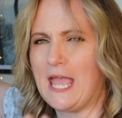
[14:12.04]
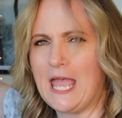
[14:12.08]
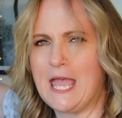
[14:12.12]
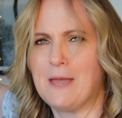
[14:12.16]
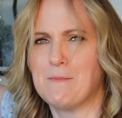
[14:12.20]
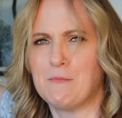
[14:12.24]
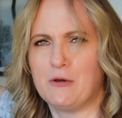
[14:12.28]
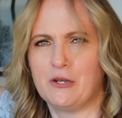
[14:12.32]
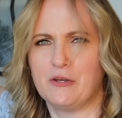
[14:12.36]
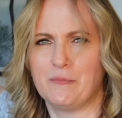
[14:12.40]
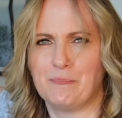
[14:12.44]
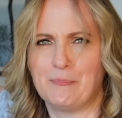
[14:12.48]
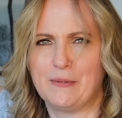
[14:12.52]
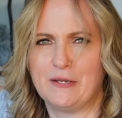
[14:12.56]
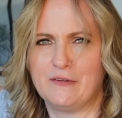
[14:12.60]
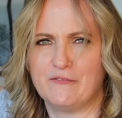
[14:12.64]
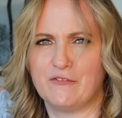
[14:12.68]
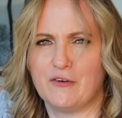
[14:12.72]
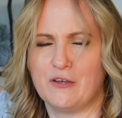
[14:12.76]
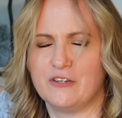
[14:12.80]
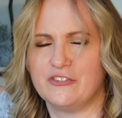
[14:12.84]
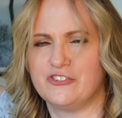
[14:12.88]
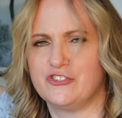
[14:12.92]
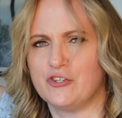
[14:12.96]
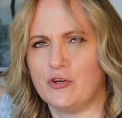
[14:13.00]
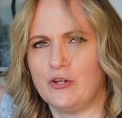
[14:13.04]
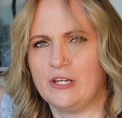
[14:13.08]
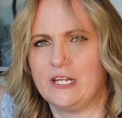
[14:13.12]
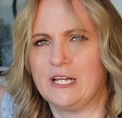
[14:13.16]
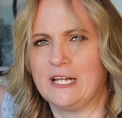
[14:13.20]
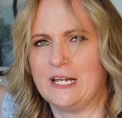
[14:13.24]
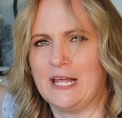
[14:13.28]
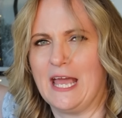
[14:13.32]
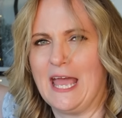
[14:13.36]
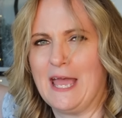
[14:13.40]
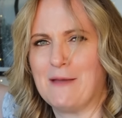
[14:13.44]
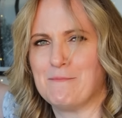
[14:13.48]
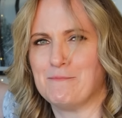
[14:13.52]
am on a bit of a Joli
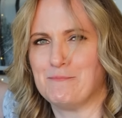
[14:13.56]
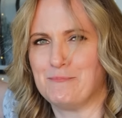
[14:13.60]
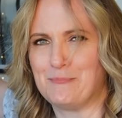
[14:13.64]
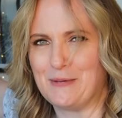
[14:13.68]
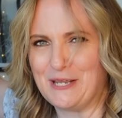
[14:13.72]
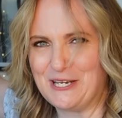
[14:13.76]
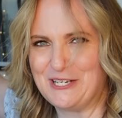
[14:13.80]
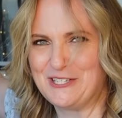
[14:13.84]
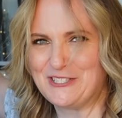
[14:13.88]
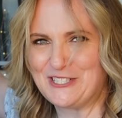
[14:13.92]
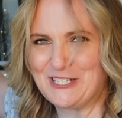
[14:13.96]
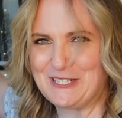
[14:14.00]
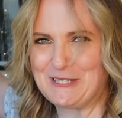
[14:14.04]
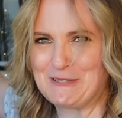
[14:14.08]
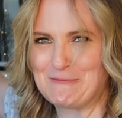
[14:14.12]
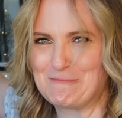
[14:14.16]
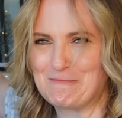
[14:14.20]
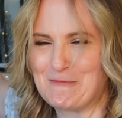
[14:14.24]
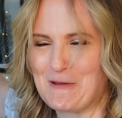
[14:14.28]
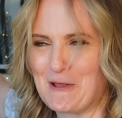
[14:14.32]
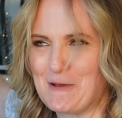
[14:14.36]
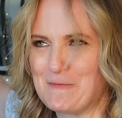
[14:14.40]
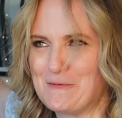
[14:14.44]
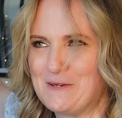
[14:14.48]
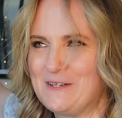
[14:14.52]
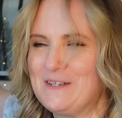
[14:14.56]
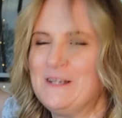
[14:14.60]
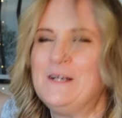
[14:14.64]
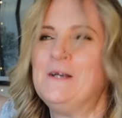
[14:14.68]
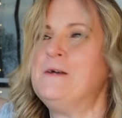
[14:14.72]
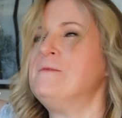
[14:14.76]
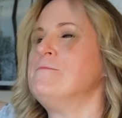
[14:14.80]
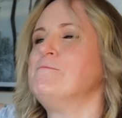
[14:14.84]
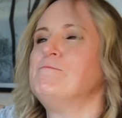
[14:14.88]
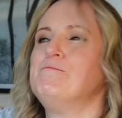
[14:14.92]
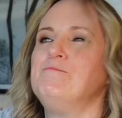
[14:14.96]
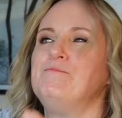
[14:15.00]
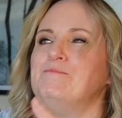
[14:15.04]
Lab binge at the moment. moment,
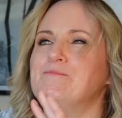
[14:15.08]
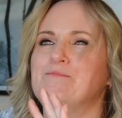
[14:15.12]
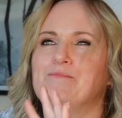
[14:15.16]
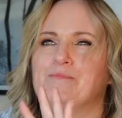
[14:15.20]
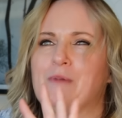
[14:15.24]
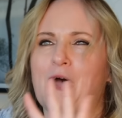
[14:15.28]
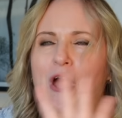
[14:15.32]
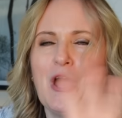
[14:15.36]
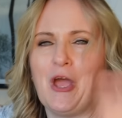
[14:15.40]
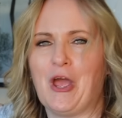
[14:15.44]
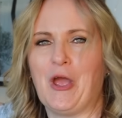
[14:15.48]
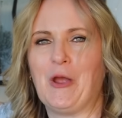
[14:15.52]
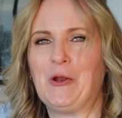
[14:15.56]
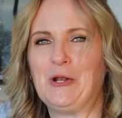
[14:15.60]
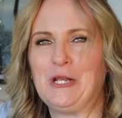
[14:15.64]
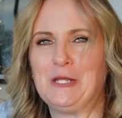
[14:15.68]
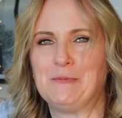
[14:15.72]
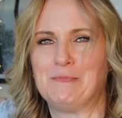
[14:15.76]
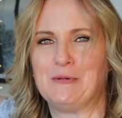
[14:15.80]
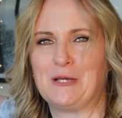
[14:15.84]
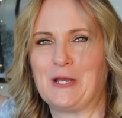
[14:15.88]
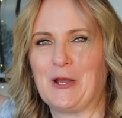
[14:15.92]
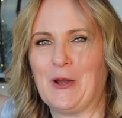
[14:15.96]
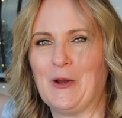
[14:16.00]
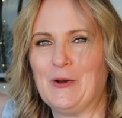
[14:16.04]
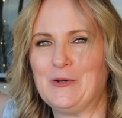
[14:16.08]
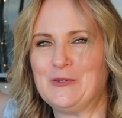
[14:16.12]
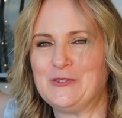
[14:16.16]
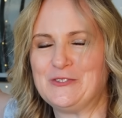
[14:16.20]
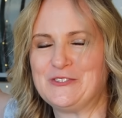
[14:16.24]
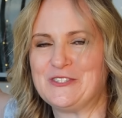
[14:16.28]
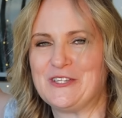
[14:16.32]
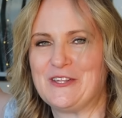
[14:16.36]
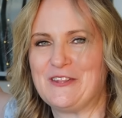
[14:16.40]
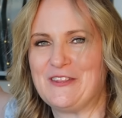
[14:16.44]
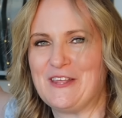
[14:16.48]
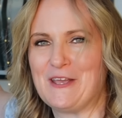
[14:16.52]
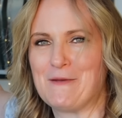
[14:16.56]
but only because
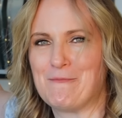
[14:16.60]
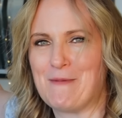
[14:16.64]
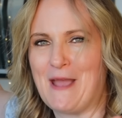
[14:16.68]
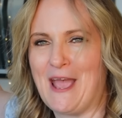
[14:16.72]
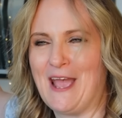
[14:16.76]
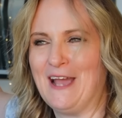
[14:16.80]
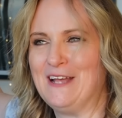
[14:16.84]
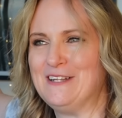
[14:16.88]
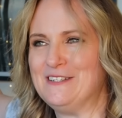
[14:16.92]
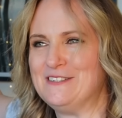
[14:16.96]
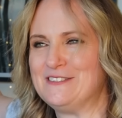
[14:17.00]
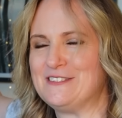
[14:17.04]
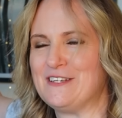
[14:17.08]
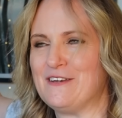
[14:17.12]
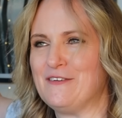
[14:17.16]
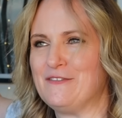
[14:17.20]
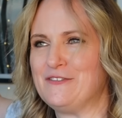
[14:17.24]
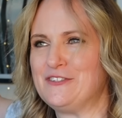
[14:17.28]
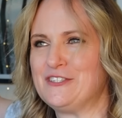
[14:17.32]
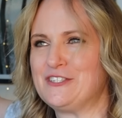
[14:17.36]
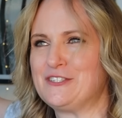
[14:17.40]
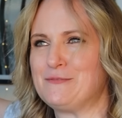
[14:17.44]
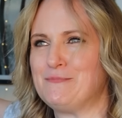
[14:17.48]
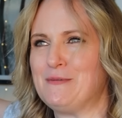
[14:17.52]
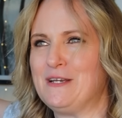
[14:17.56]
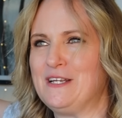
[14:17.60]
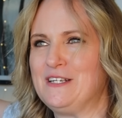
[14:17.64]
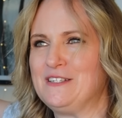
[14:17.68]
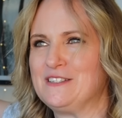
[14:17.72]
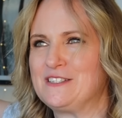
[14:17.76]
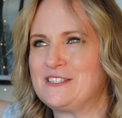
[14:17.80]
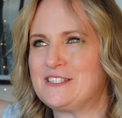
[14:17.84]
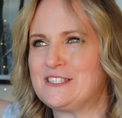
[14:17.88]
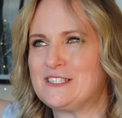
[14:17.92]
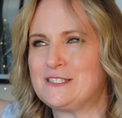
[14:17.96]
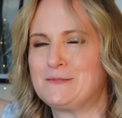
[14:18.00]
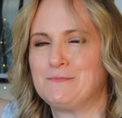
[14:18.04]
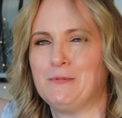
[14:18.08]
their patterns have just been
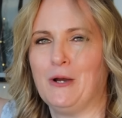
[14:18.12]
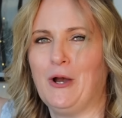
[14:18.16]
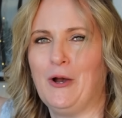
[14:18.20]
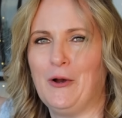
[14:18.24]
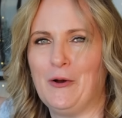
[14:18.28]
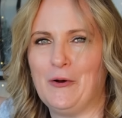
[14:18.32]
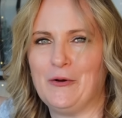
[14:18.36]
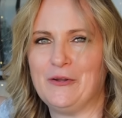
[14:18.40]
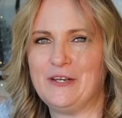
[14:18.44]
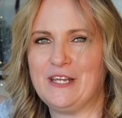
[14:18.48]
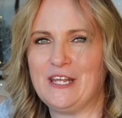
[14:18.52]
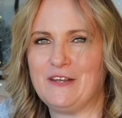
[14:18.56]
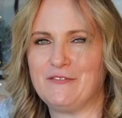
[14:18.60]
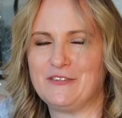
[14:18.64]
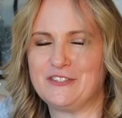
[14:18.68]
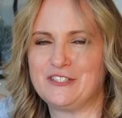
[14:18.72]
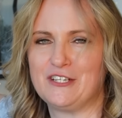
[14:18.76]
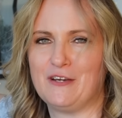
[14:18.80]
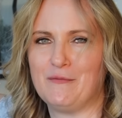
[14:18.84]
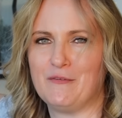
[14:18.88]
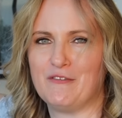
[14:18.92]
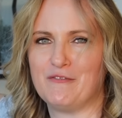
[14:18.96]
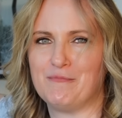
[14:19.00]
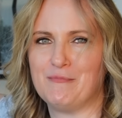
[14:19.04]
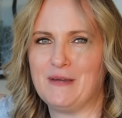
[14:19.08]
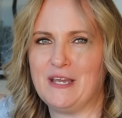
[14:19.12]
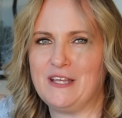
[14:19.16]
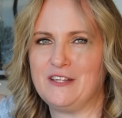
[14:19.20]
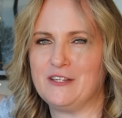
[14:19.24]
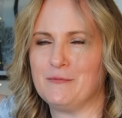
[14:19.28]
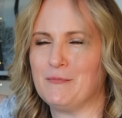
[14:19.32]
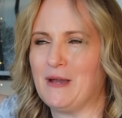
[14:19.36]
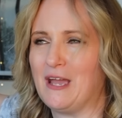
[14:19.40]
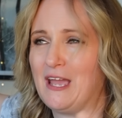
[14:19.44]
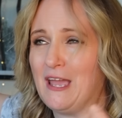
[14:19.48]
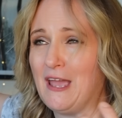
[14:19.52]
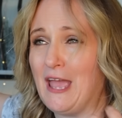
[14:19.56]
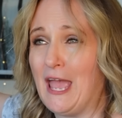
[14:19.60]
spot on every time I've made
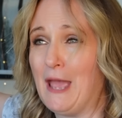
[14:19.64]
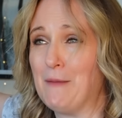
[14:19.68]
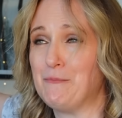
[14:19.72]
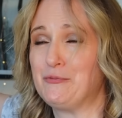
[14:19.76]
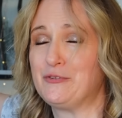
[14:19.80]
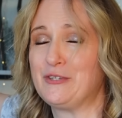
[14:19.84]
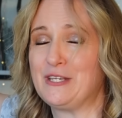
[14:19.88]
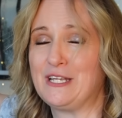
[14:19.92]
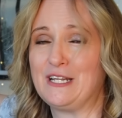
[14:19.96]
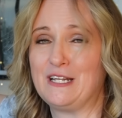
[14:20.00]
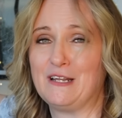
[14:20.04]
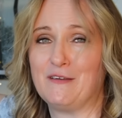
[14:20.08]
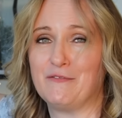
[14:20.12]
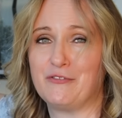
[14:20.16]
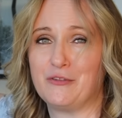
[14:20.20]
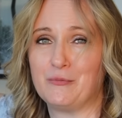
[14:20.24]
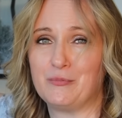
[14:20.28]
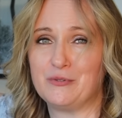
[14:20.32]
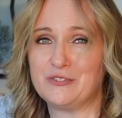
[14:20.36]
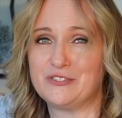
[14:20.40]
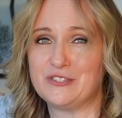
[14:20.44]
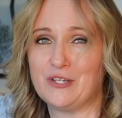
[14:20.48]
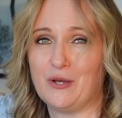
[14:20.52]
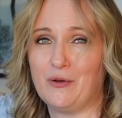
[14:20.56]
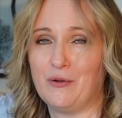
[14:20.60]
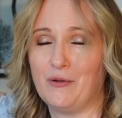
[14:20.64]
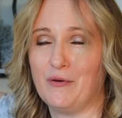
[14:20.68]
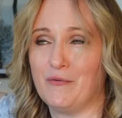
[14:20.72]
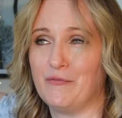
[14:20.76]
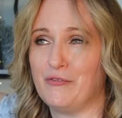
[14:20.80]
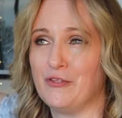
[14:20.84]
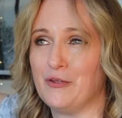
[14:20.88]
them. I absolutely love the result of